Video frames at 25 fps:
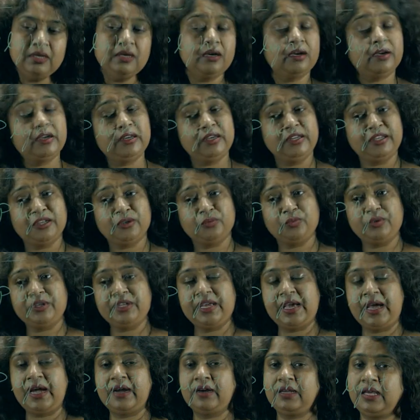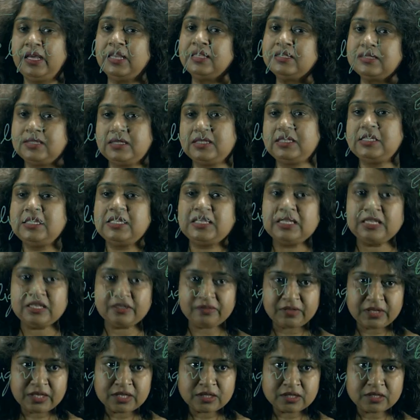Earlier we had LCD
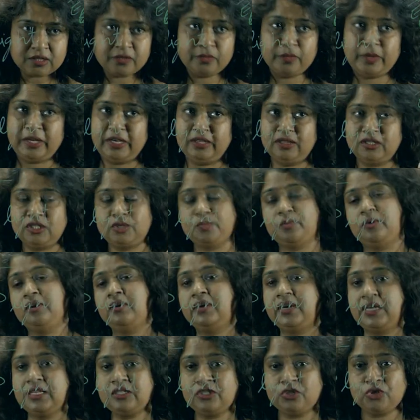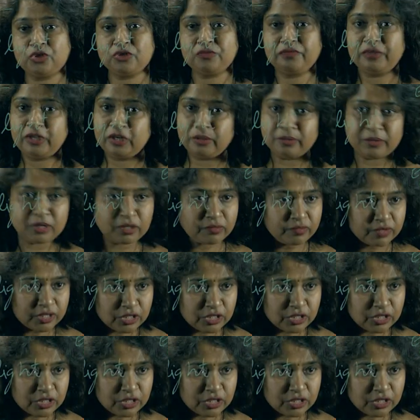TVs wherein this polarization phenomena